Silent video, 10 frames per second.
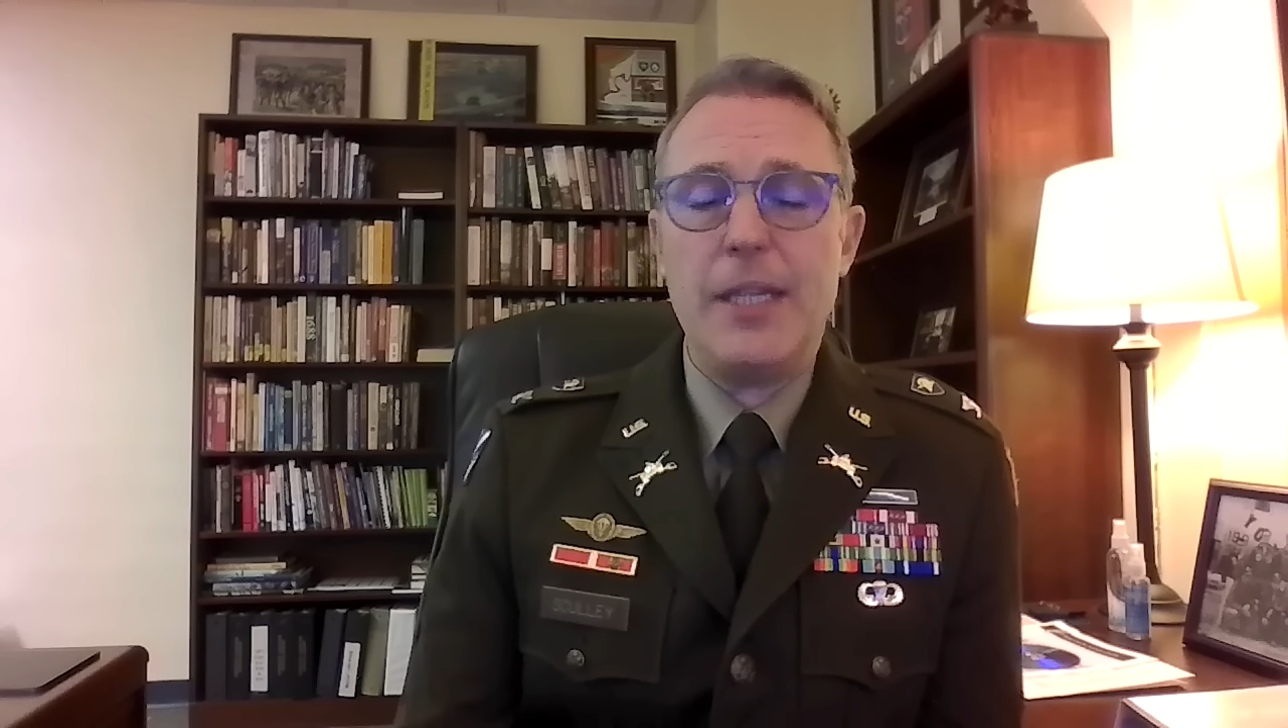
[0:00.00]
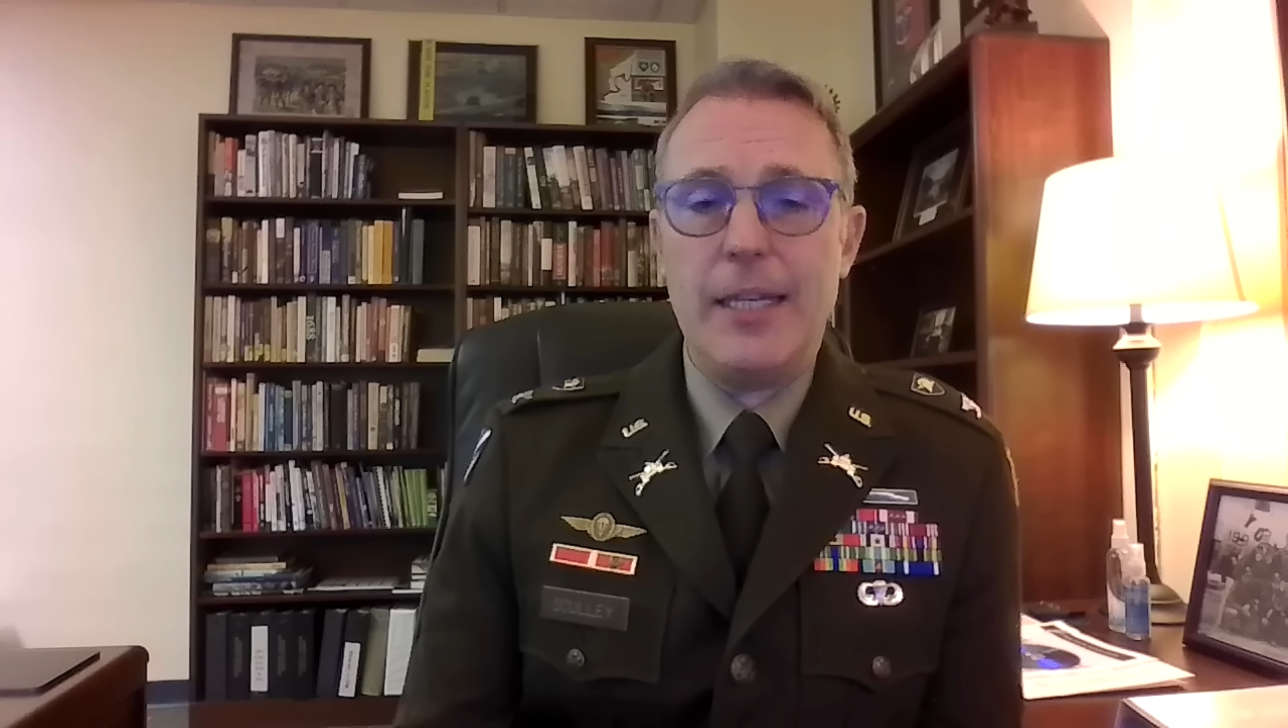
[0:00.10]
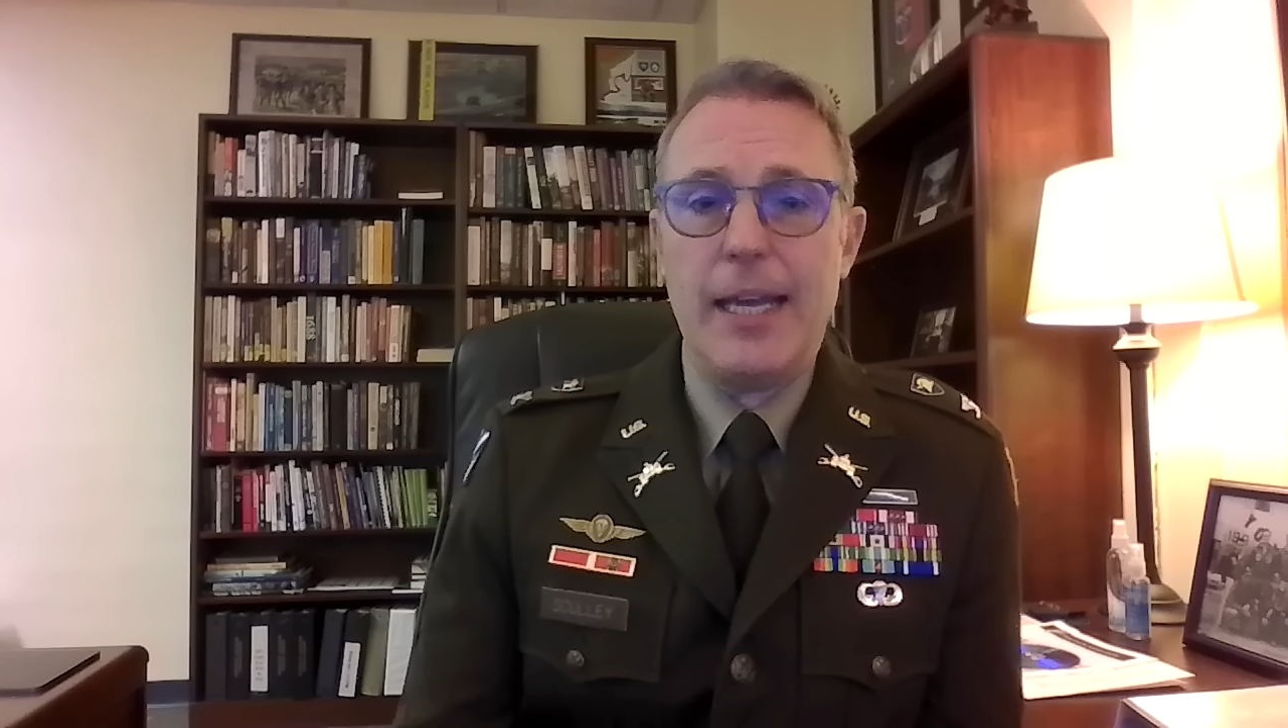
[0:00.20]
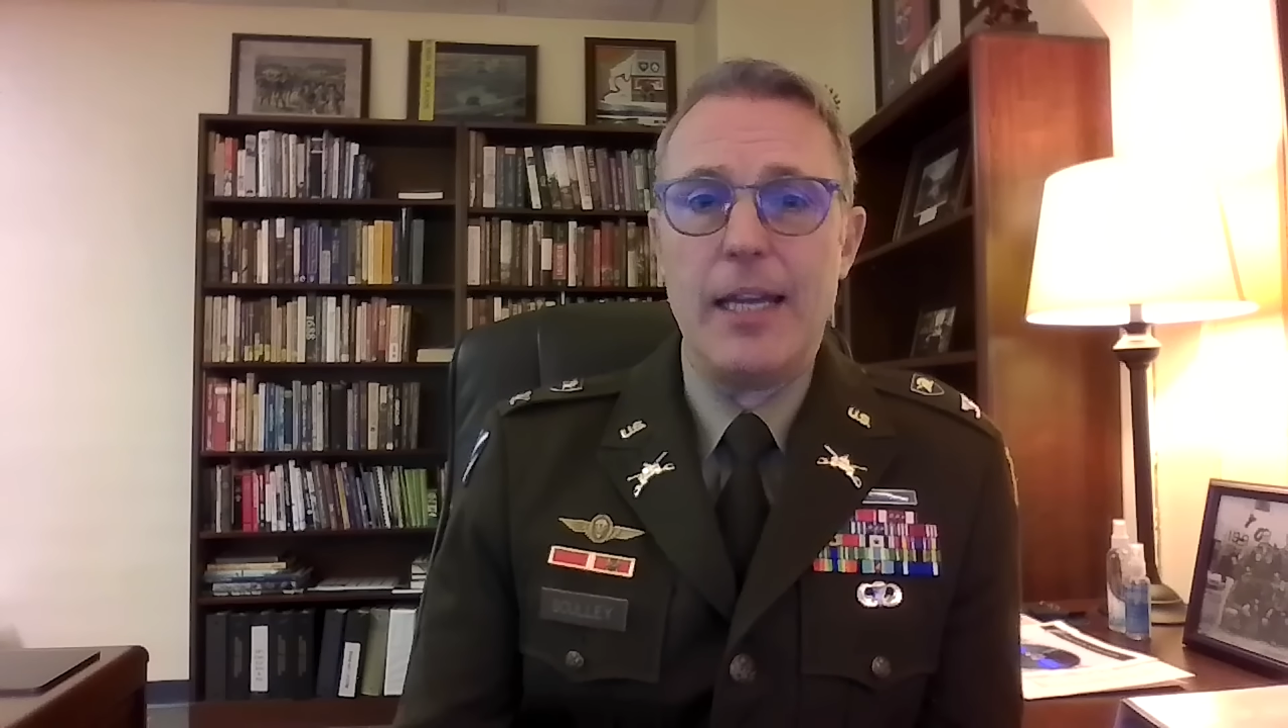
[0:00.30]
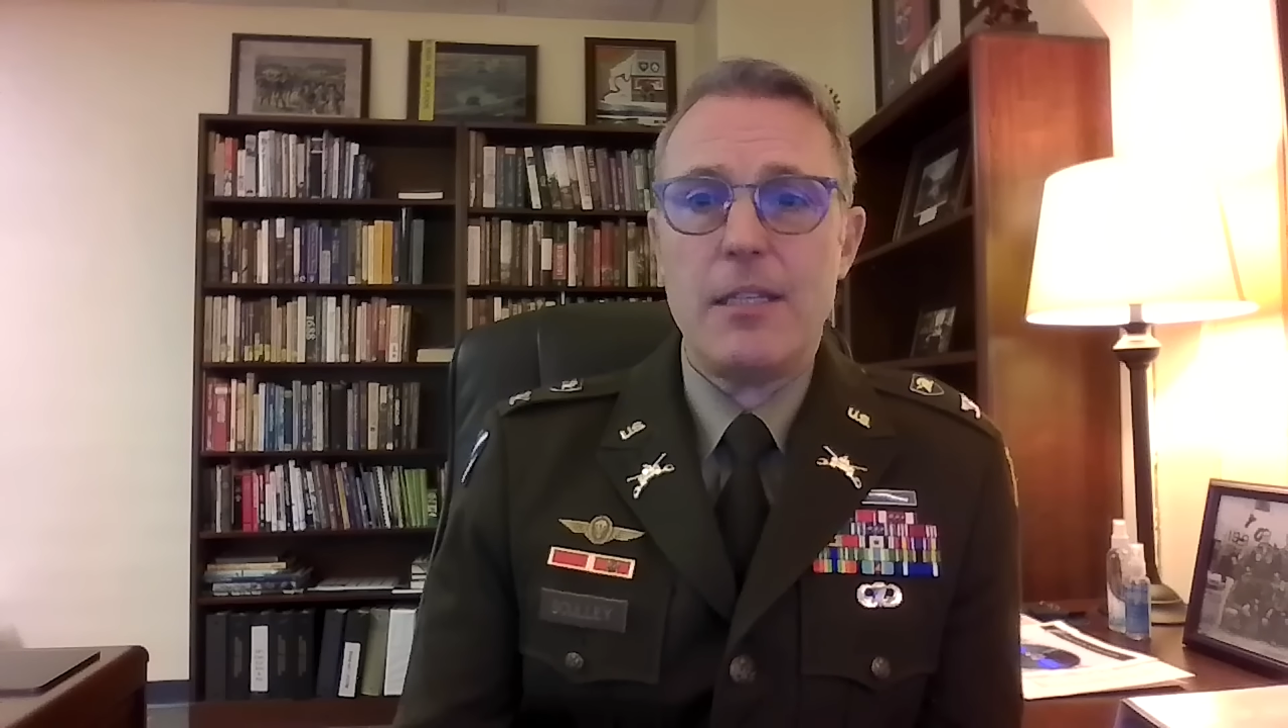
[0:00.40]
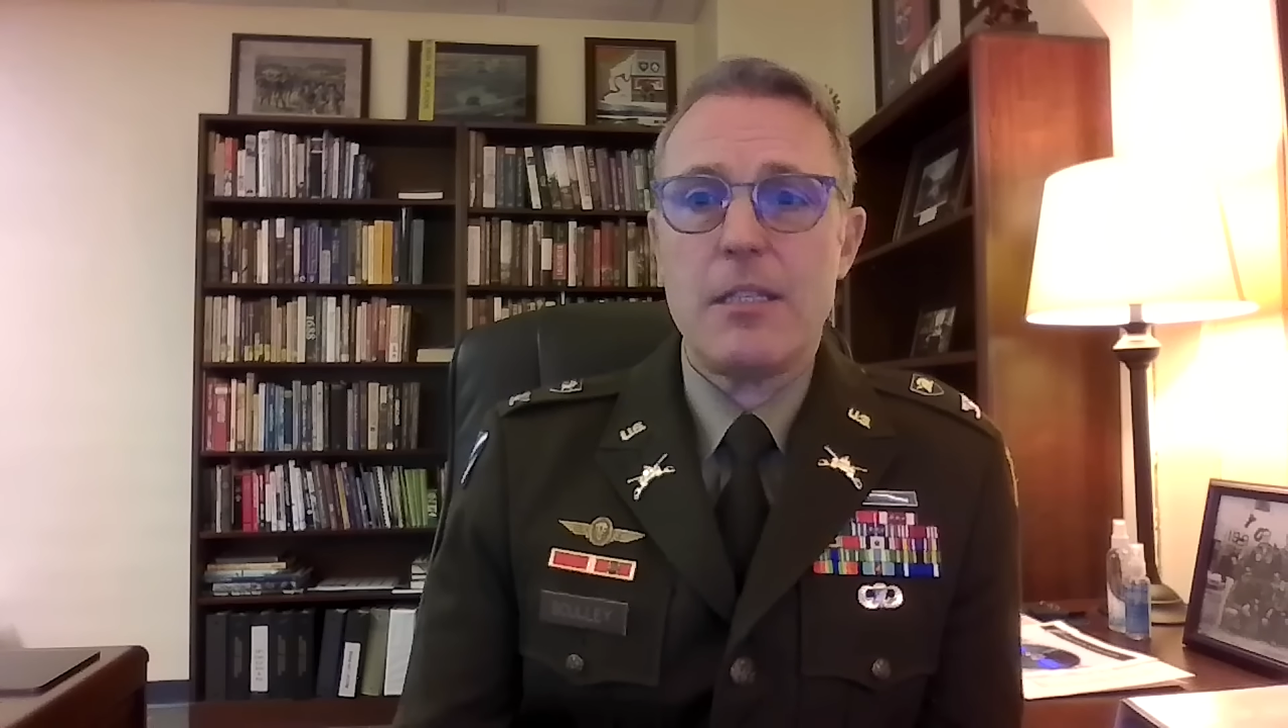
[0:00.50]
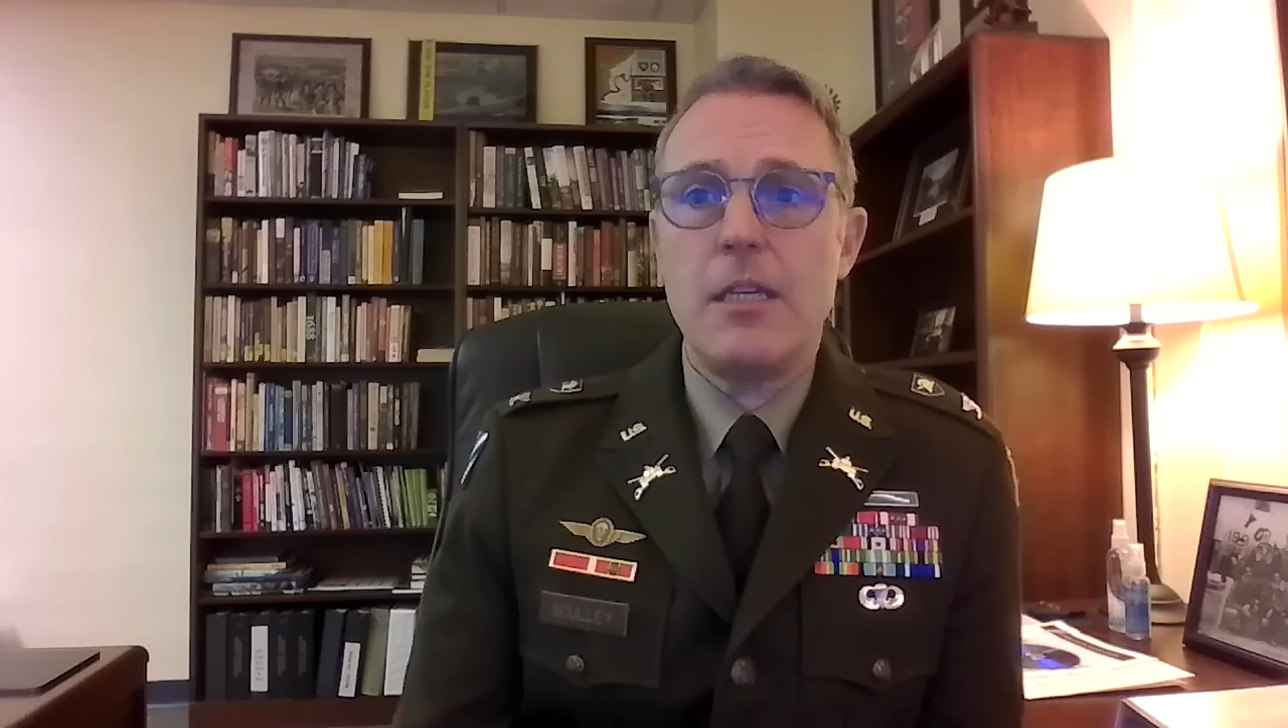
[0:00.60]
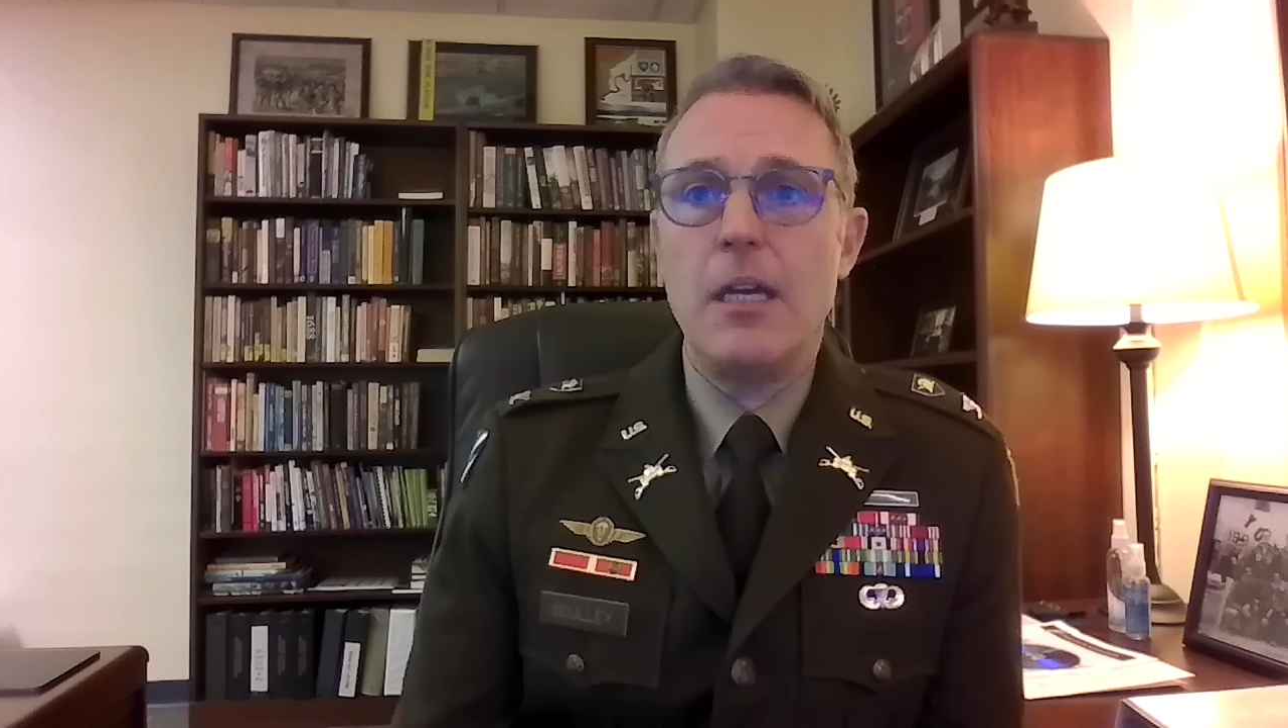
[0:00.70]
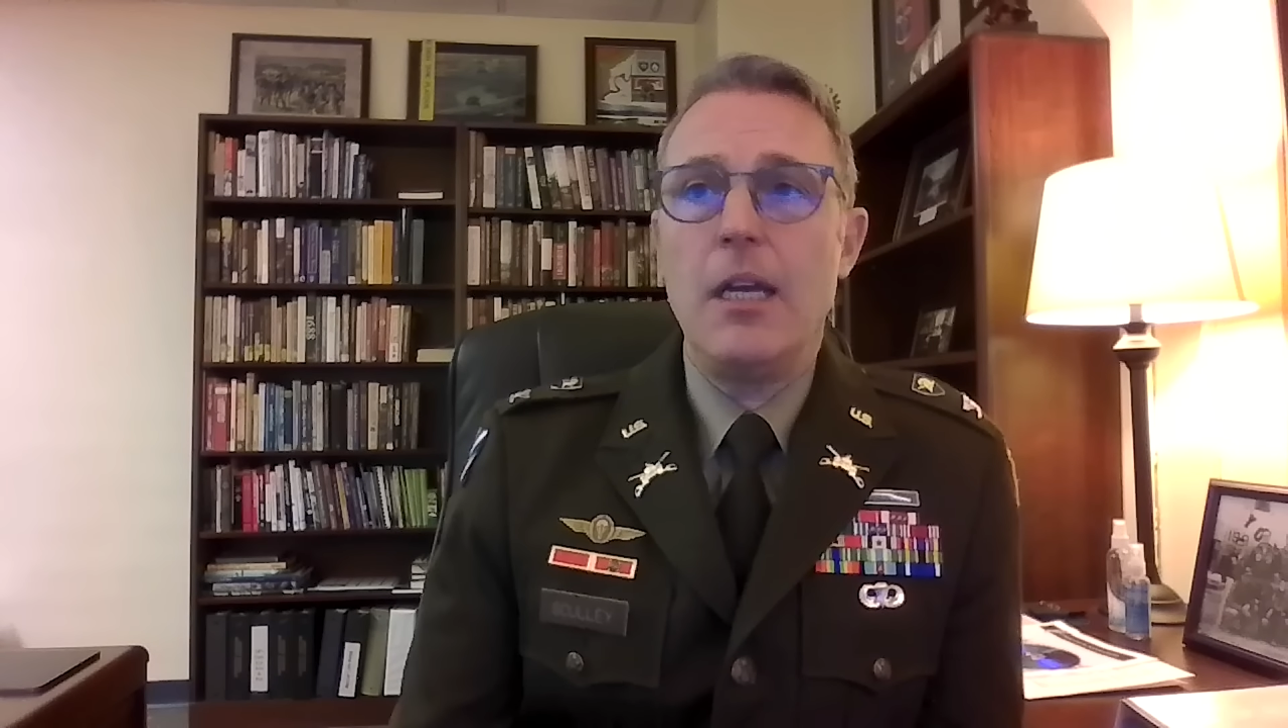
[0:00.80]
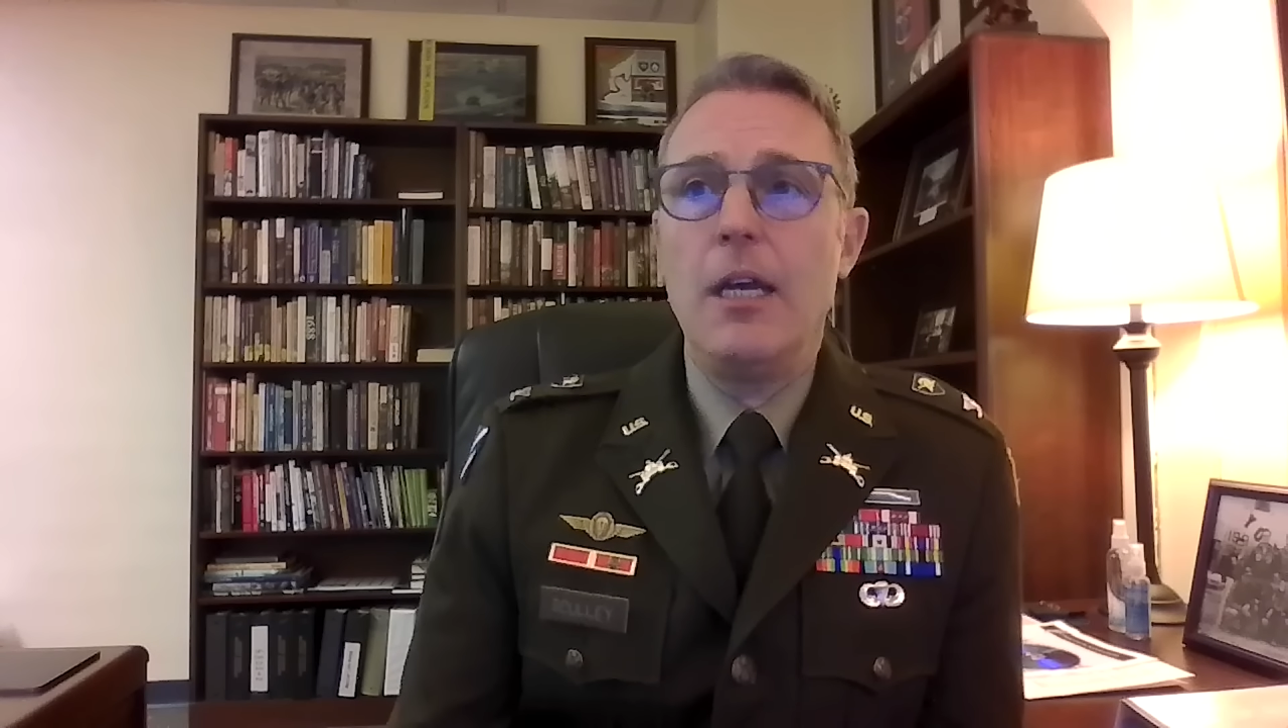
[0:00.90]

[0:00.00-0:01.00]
cadets